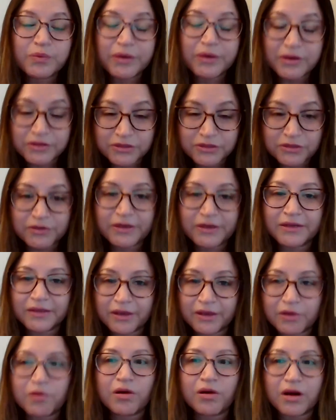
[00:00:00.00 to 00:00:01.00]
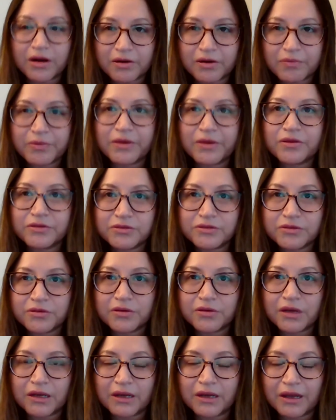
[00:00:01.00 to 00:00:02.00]
we also in the OR, we also
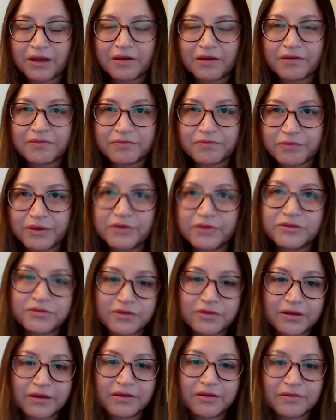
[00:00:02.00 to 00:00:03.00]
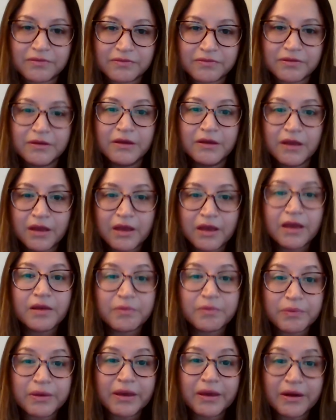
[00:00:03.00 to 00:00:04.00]
have, we also have,
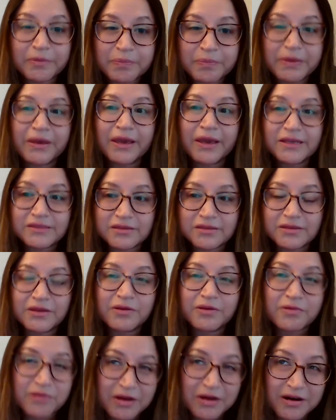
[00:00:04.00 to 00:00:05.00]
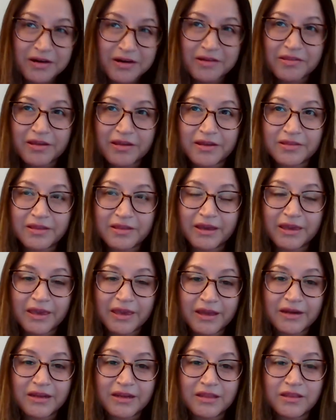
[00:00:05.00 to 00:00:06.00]
we are PAs in the OR that
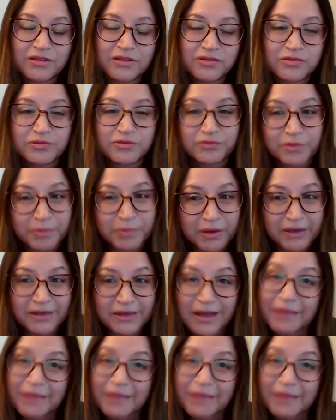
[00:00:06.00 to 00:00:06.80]
can even do robotic.